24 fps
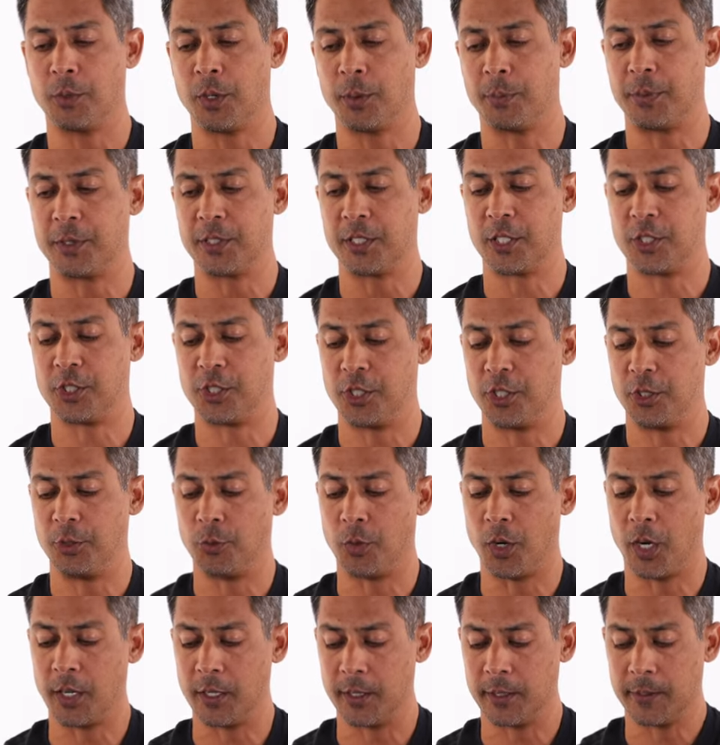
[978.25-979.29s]
what position you
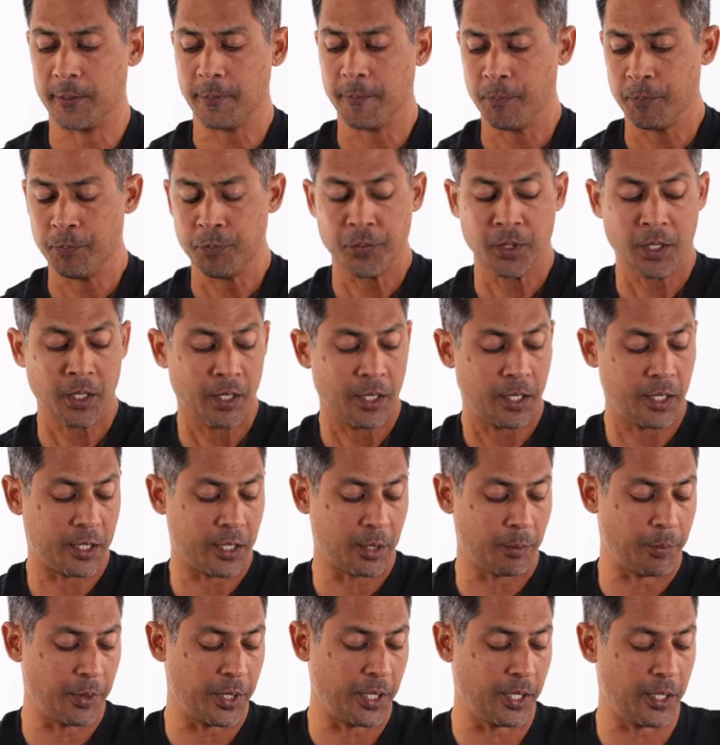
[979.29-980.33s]
want it
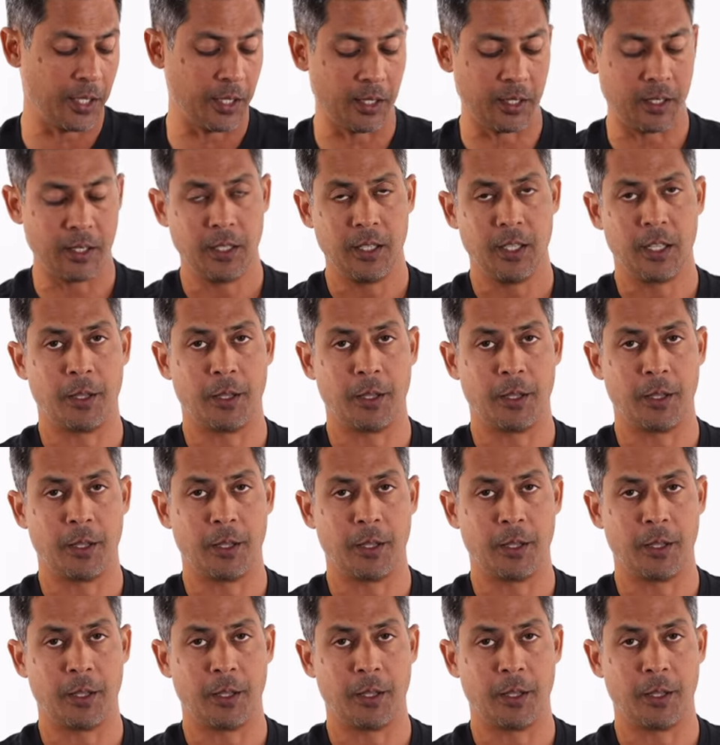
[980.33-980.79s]
to be in.